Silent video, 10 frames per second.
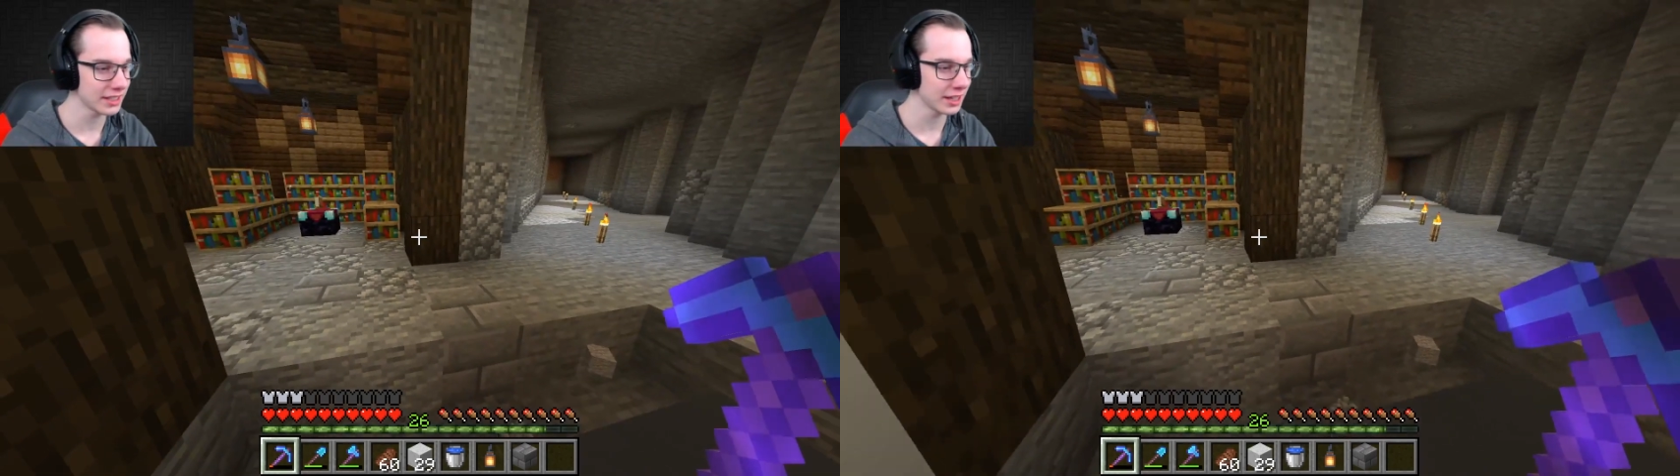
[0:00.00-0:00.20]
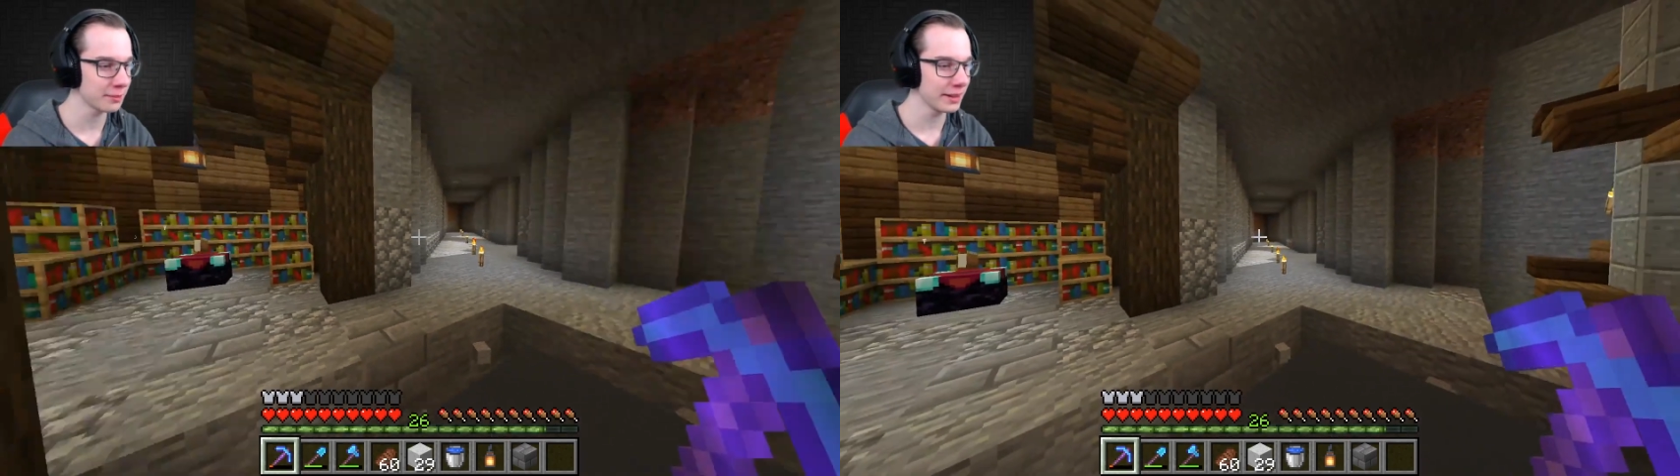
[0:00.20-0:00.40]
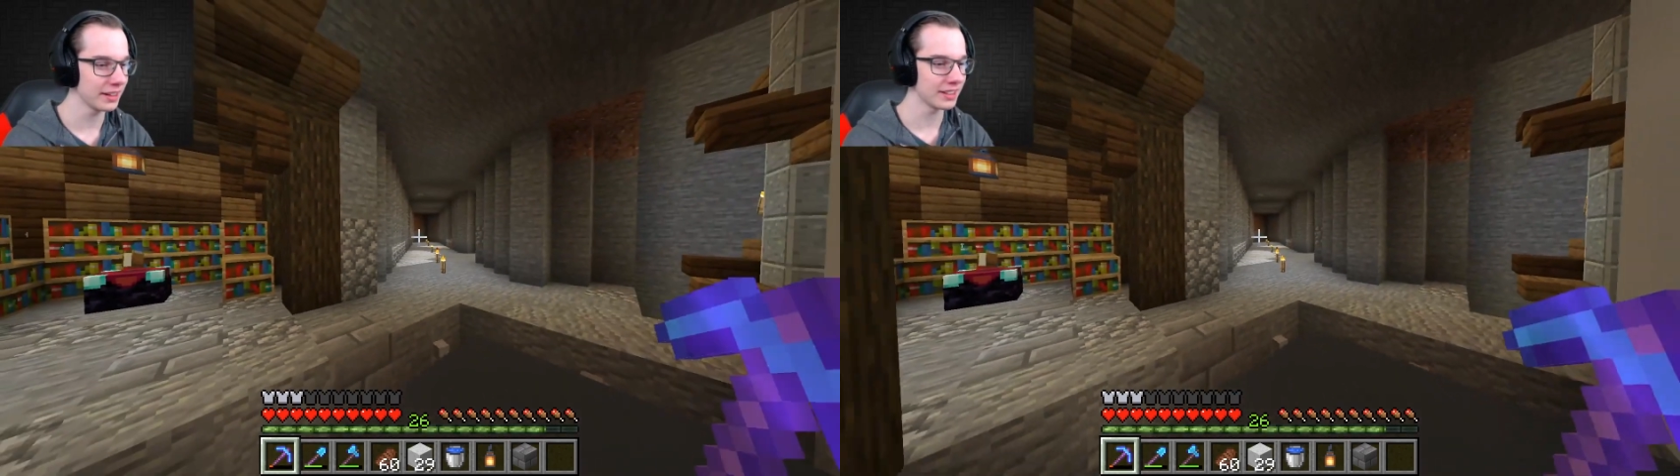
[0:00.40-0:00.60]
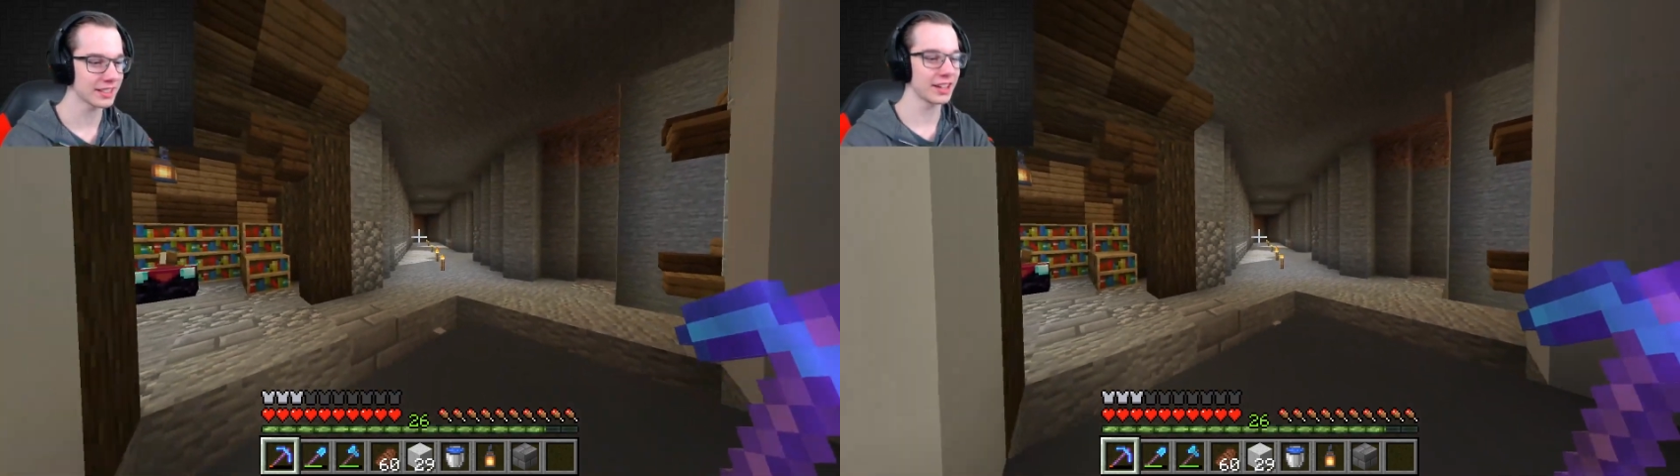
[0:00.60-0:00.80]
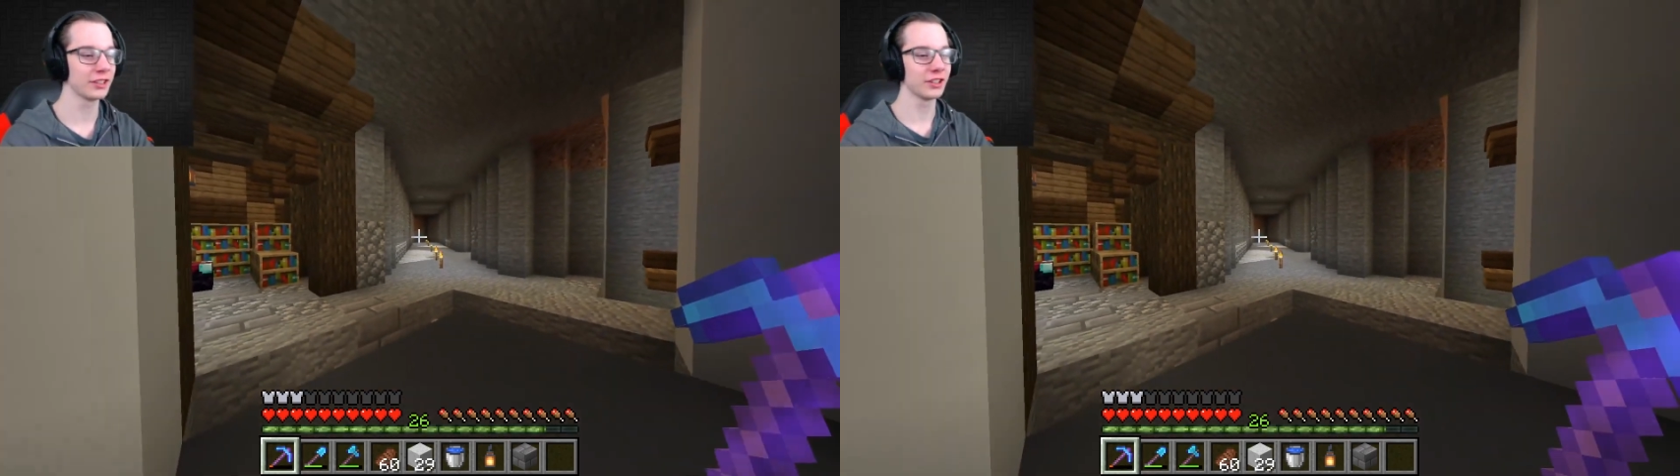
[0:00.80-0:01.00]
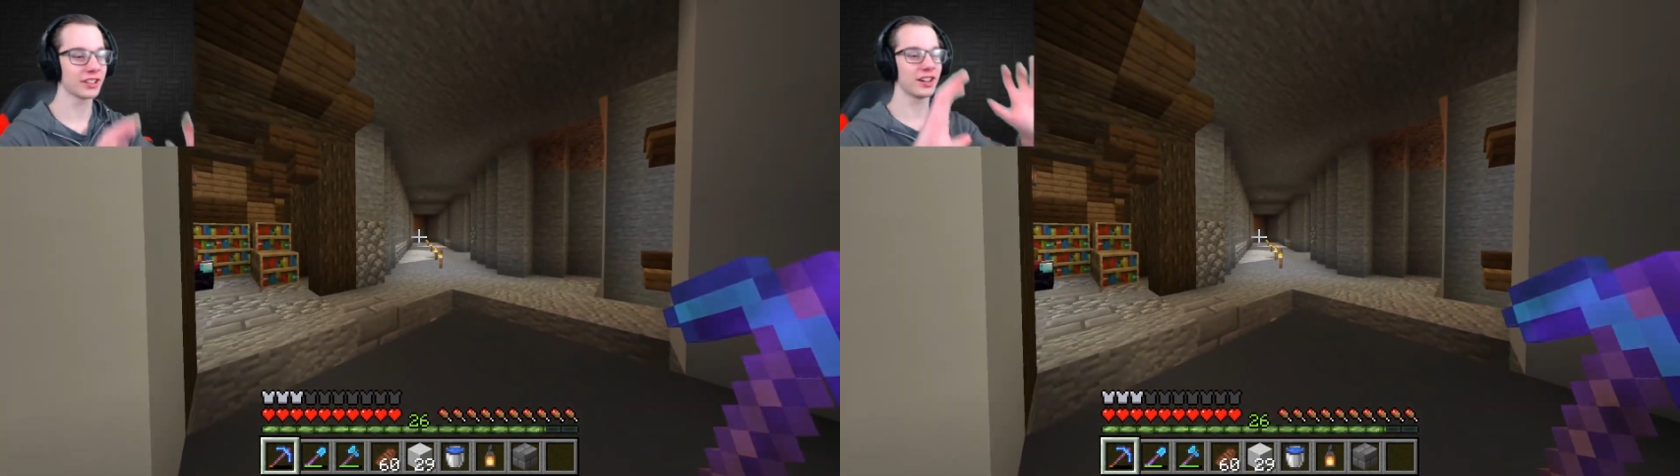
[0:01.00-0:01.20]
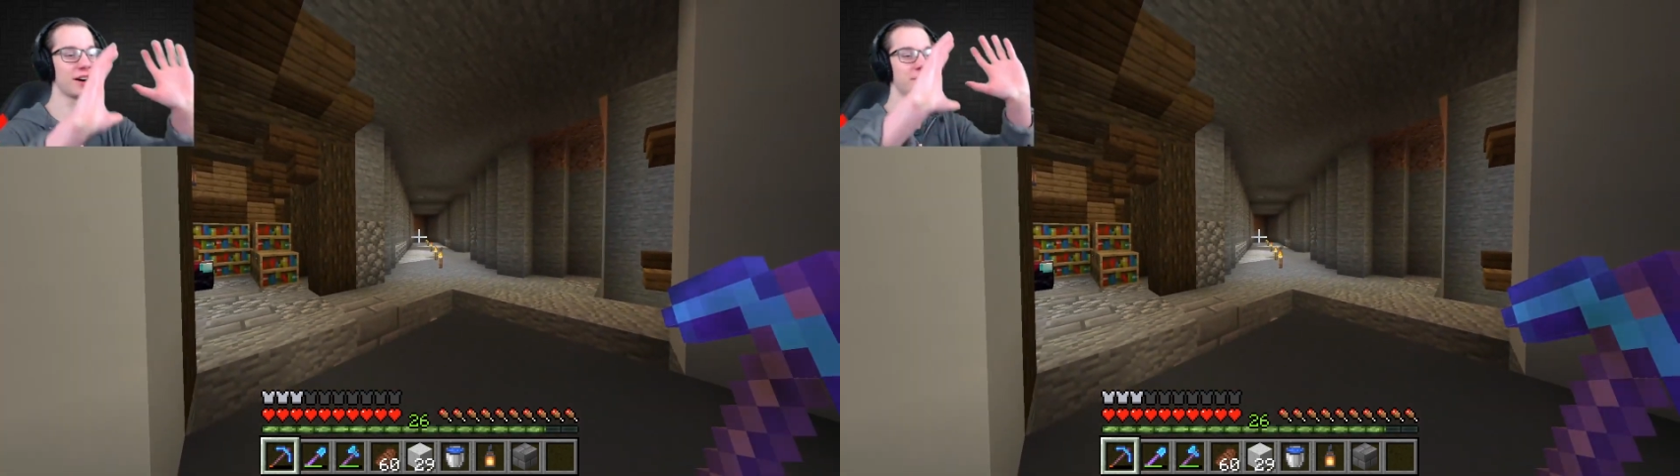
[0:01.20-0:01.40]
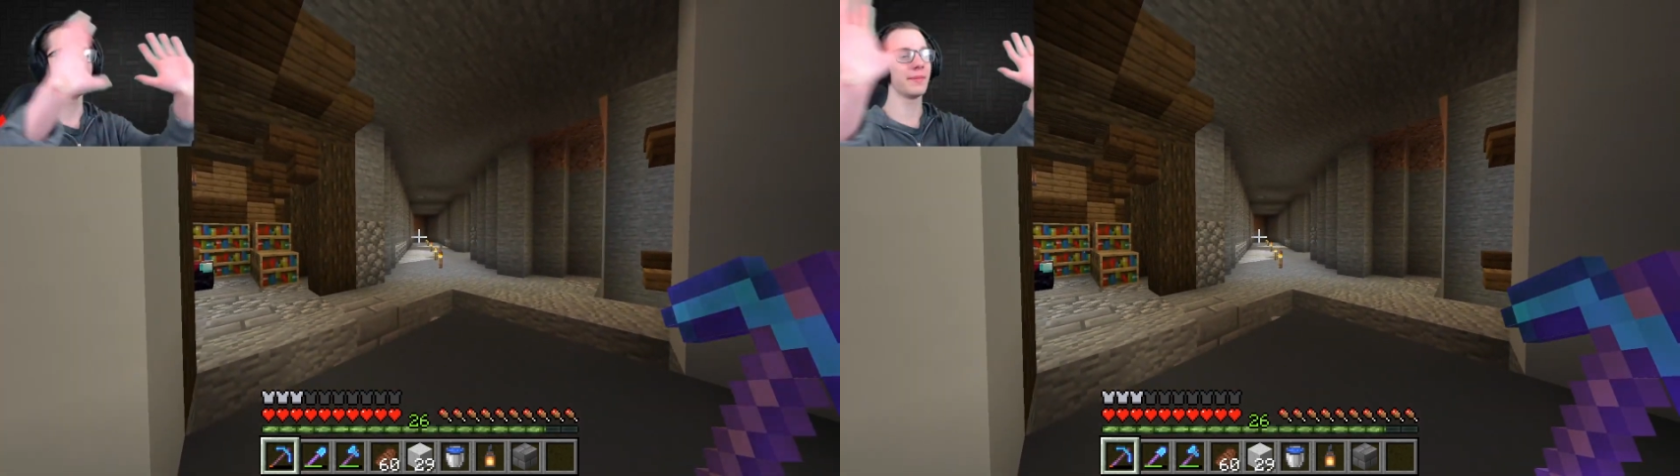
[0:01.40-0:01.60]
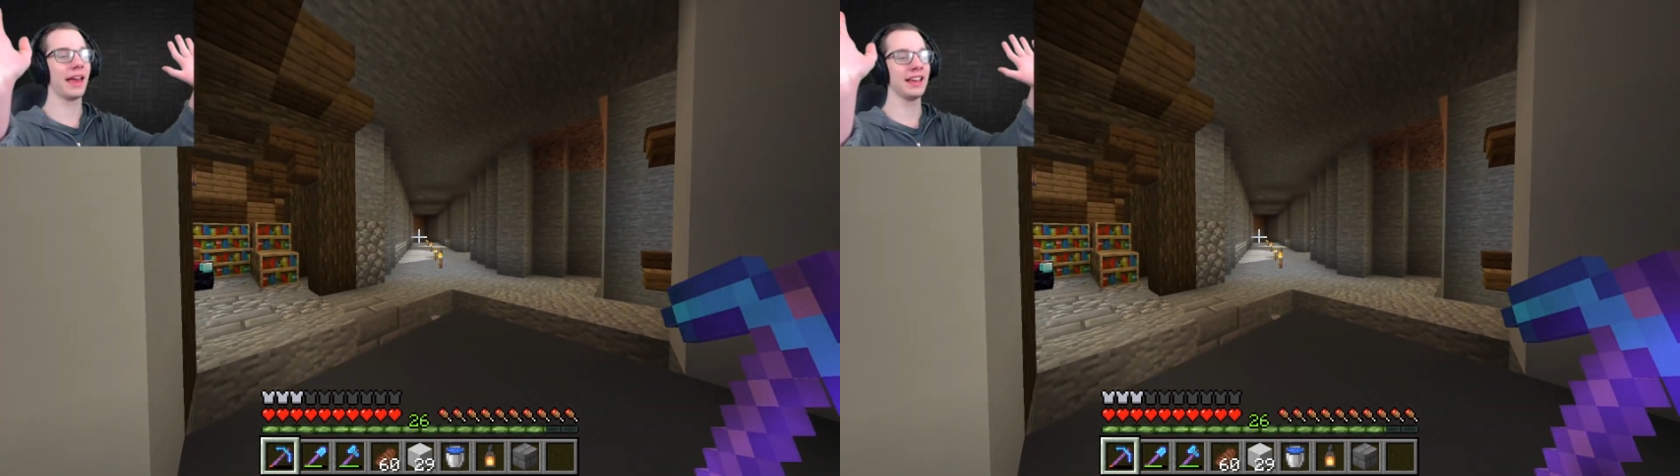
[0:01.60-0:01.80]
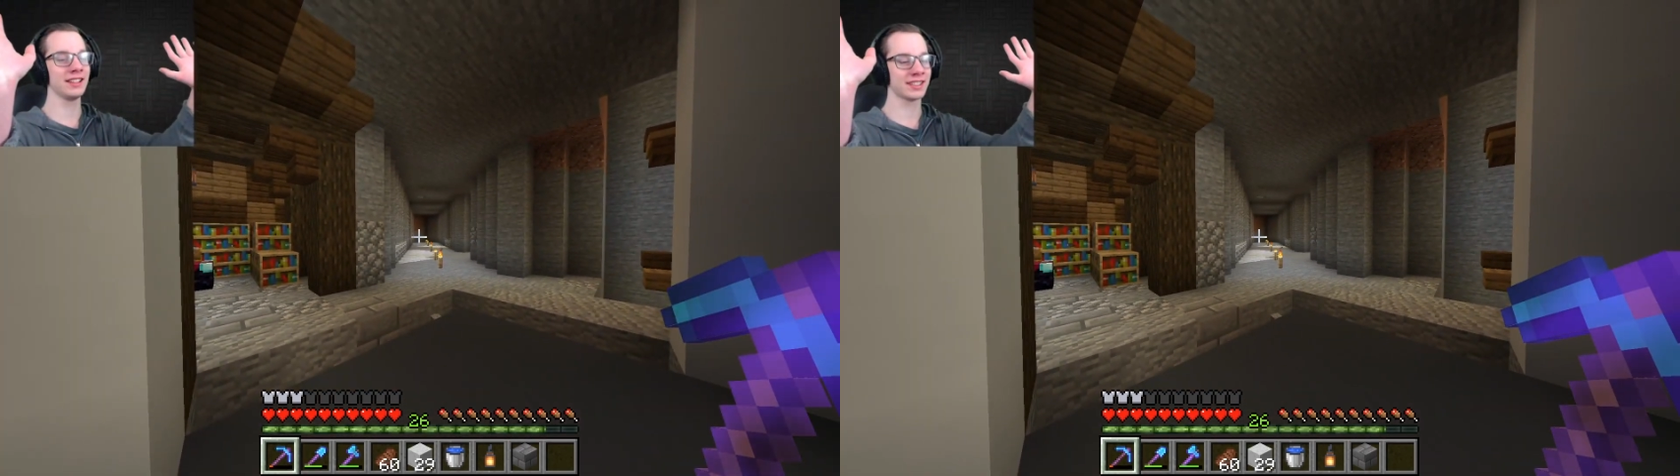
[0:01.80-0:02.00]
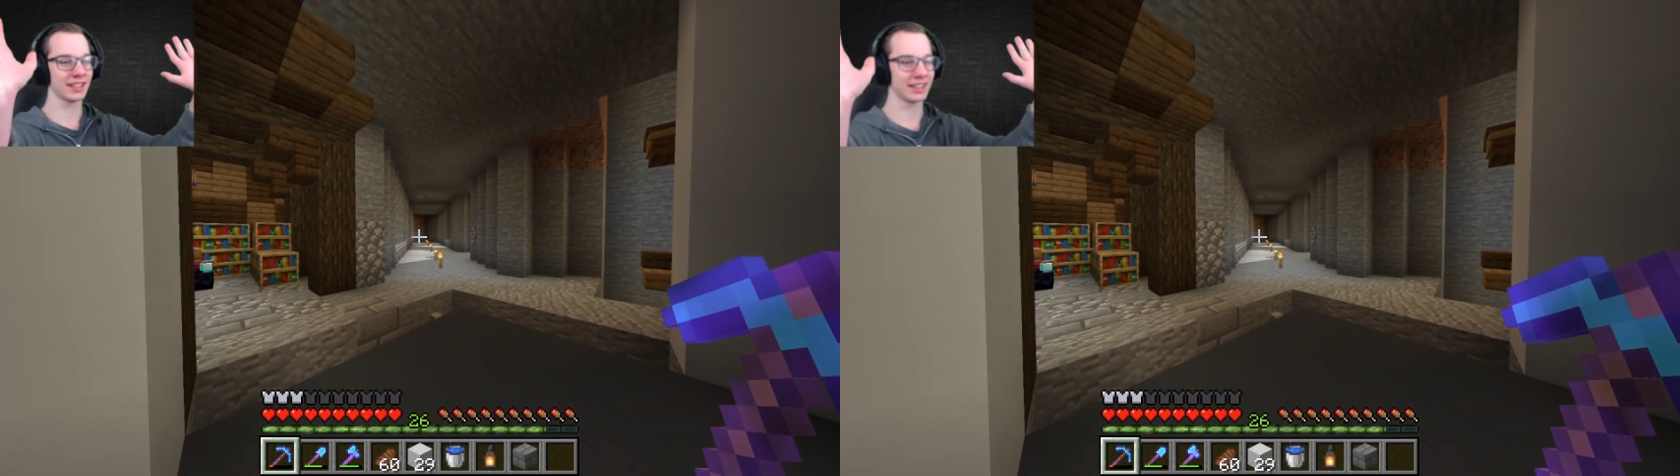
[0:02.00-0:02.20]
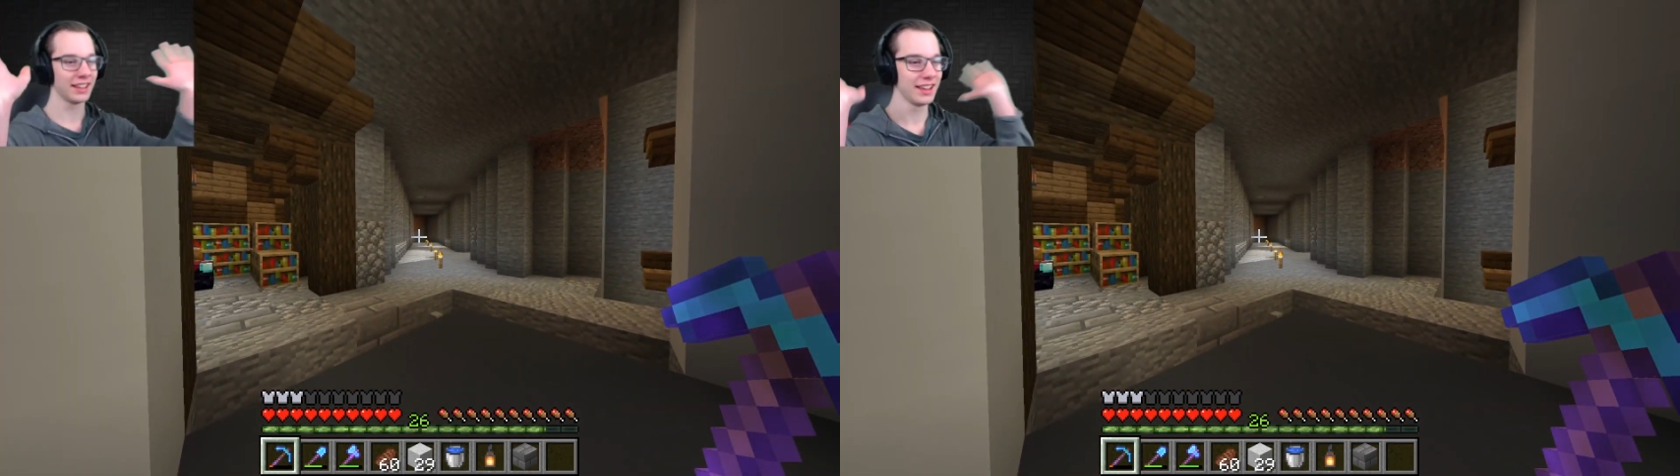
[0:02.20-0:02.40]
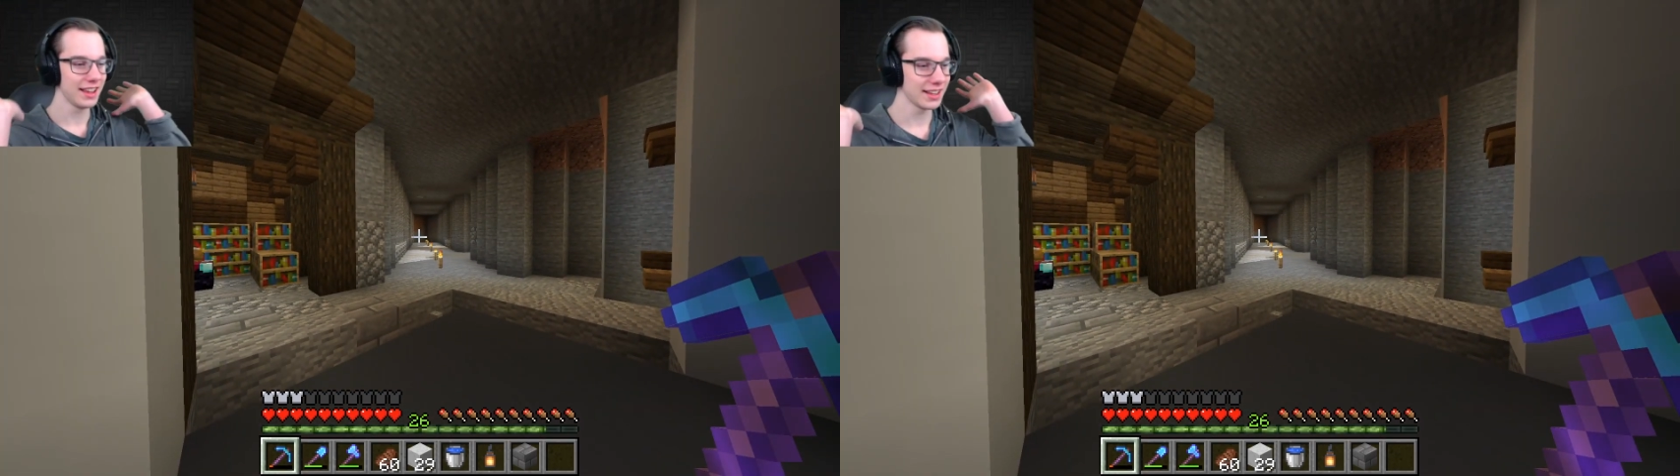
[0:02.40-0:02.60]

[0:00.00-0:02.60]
It's gonna make it's gonna look amazing.